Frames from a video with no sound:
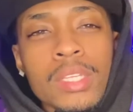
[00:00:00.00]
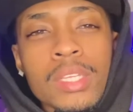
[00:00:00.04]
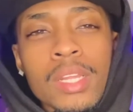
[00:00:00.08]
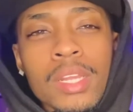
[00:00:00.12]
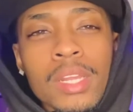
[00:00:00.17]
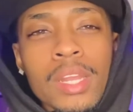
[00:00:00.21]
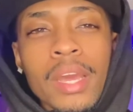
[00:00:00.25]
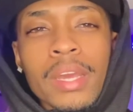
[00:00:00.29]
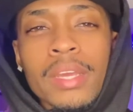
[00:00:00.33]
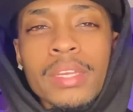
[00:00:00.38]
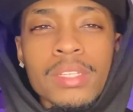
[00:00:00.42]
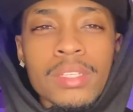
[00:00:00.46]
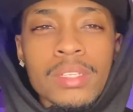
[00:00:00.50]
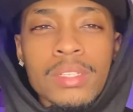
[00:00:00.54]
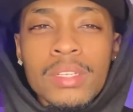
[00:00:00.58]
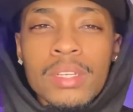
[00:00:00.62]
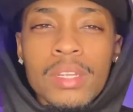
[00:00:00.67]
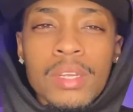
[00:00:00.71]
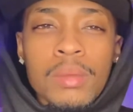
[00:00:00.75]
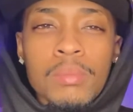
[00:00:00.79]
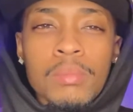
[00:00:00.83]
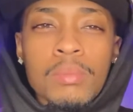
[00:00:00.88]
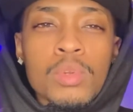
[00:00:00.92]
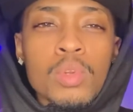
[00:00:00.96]
light,
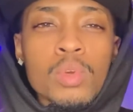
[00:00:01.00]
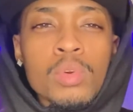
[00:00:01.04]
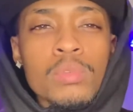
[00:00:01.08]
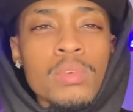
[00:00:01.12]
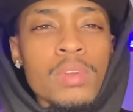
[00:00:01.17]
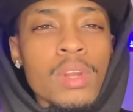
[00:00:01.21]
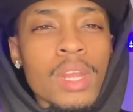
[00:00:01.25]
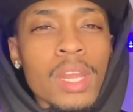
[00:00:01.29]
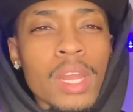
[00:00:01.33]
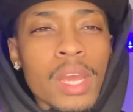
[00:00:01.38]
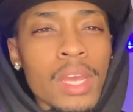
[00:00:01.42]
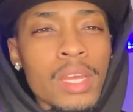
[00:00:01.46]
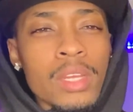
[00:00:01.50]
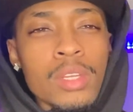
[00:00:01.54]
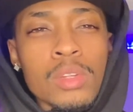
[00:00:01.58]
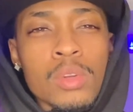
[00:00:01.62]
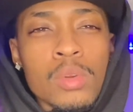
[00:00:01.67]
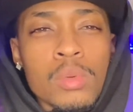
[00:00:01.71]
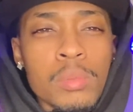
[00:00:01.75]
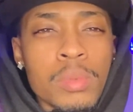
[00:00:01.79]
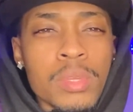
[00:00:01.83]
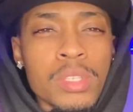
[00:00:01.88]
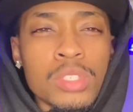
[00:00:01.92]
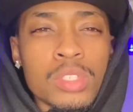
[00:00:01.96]
maneuver the light a little
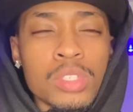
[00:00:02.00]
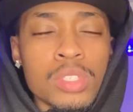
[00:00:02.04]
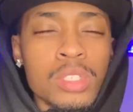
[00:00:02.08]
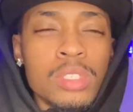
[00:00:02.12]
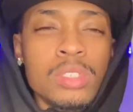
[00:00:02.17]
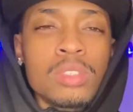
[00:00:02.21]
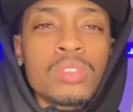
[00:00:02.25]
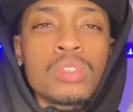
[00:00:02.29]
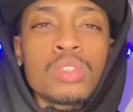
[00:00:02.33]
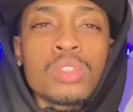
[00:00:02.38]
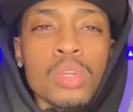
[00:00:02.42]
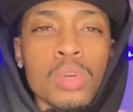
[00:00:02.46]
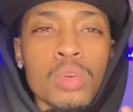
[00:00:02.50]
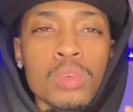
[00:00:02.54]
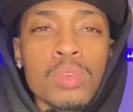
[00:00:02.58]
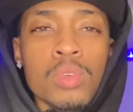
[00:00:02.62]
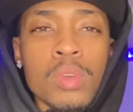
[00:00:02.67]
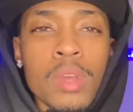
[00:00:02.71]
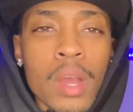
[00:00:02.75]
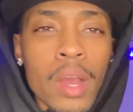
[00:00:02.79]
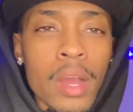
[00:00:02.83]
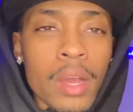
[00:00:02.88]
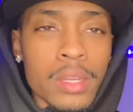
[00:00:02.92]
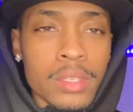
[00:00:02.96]
bit to show you
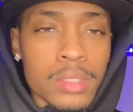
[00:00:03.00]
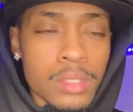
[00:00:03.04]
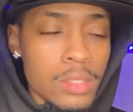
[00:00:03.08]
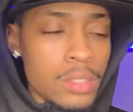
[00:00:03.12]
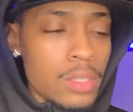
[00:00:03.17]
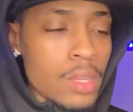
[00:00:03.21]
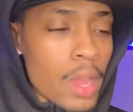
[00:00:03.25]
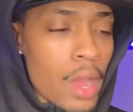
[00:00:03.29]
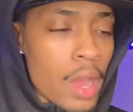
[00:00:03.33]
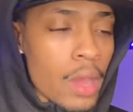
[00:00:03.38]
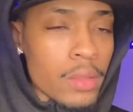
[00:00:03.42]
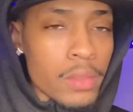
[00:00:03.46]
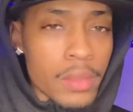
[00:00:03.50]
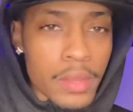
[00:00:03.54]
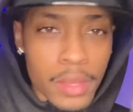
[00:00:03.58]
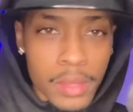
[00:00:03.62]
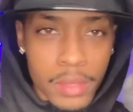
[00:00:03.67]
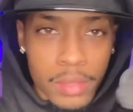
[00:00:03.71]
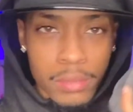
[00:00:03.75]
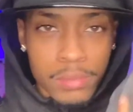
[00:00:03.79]
guys how they